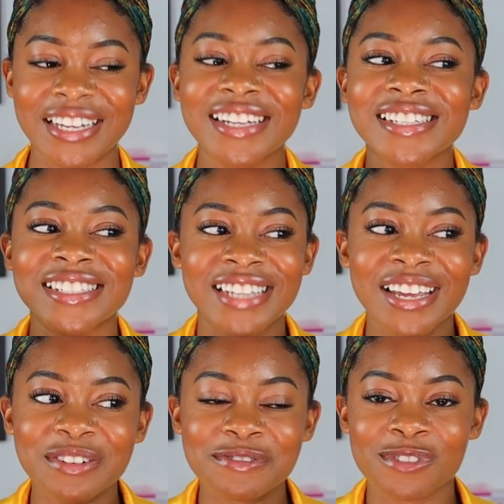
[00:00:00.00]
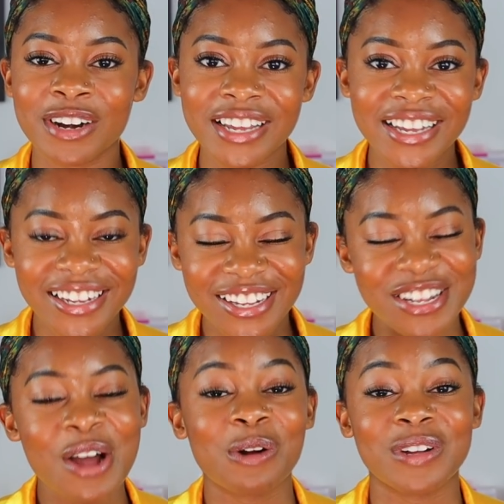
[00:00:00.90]
stink-free
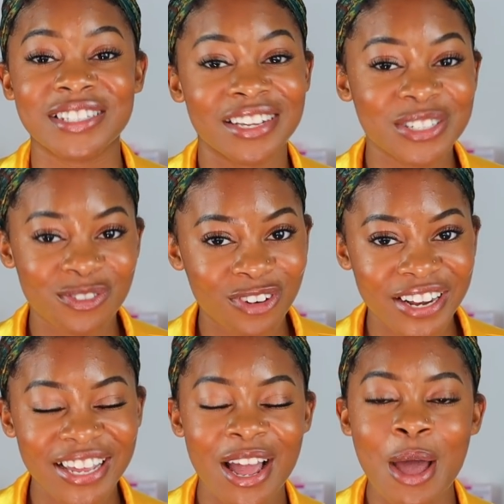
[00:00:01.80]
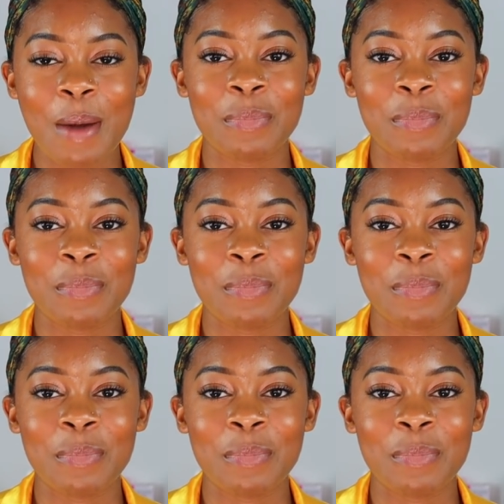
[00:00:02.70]
or stench-free,